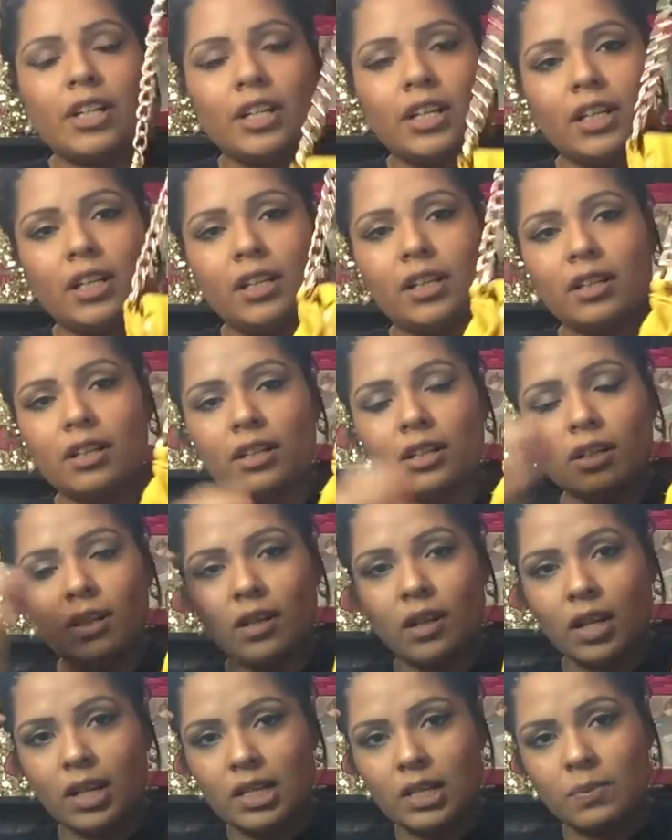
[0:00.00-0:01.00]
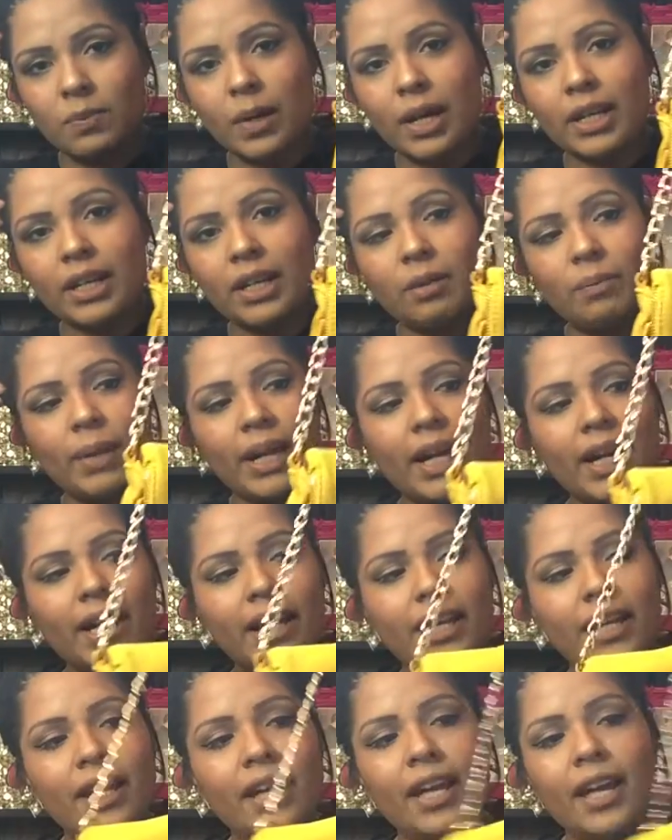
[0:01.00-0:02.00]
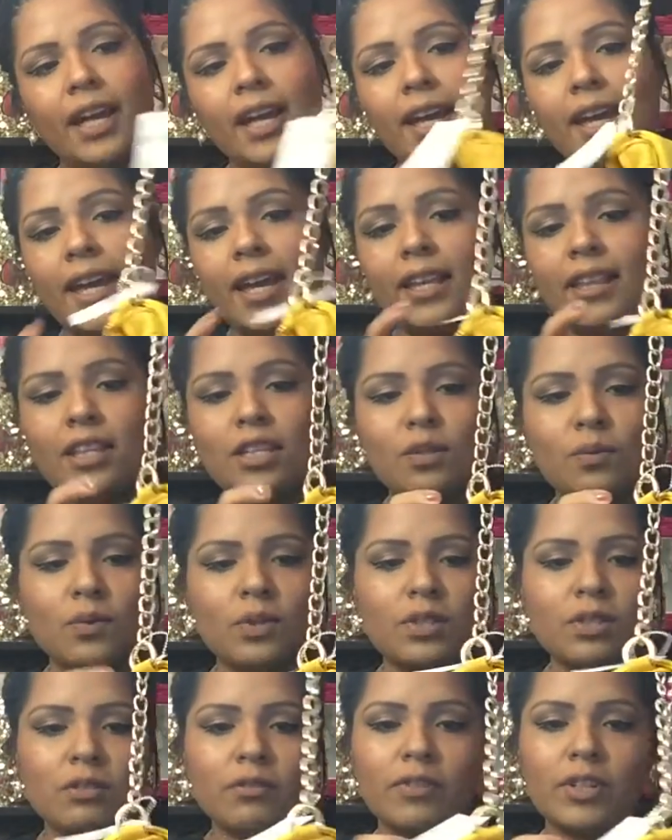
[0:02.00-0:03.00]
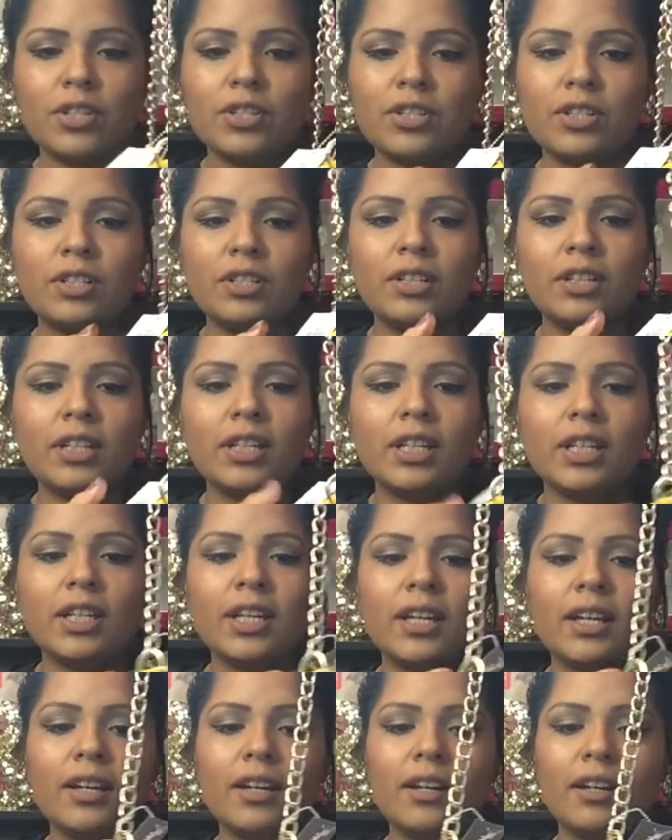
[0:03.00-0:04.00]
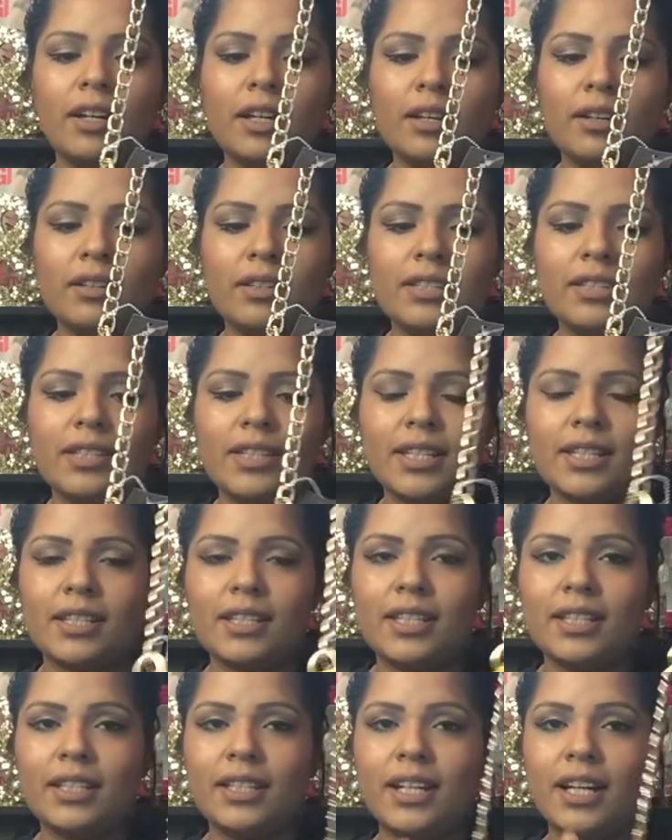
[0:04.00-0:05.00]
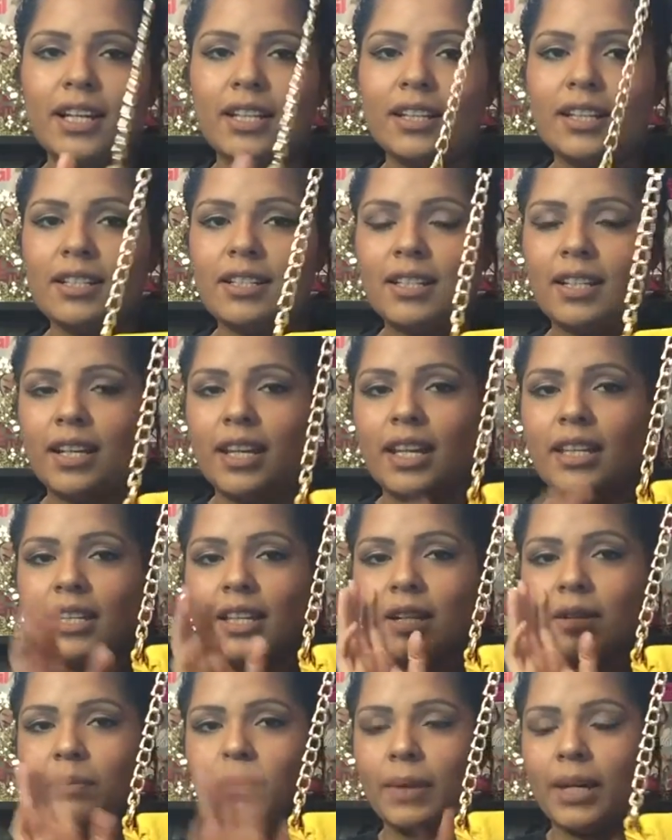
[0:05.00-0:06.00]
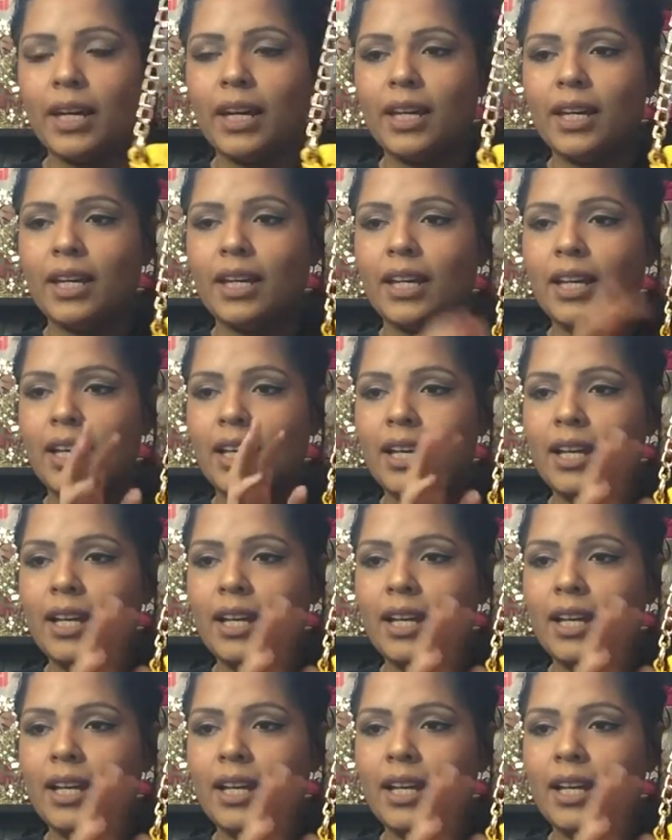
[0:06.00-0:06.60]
color crossbody bag, and this was originally $16, and I ended up paying